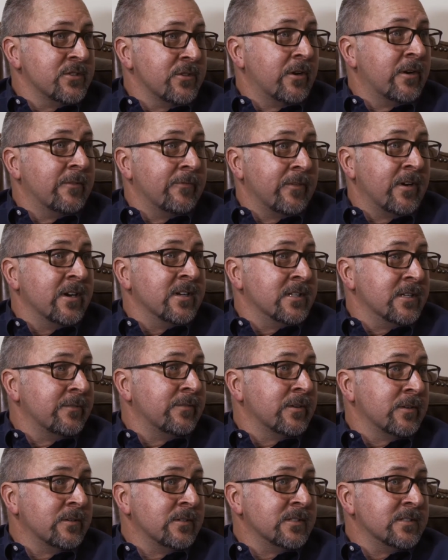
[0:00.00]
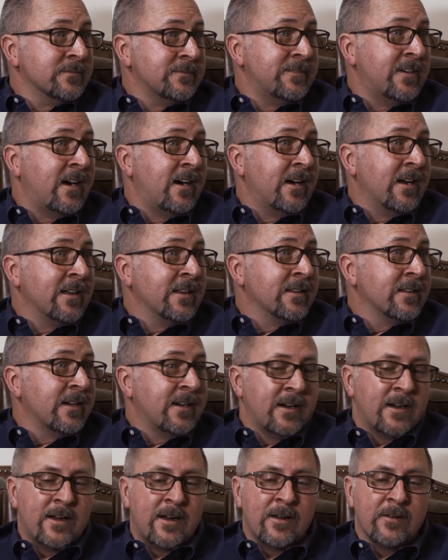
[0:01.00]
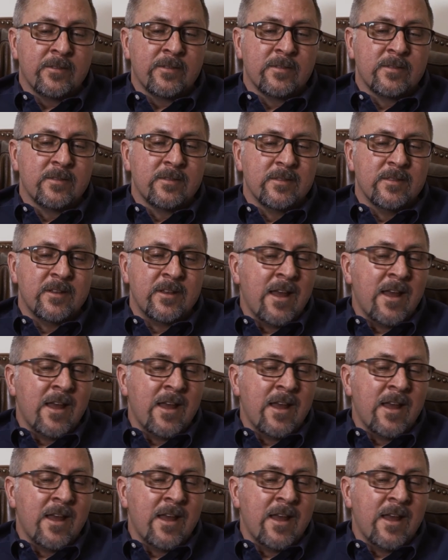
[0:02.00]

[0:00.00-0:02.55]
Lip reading: that are very difficult to find. The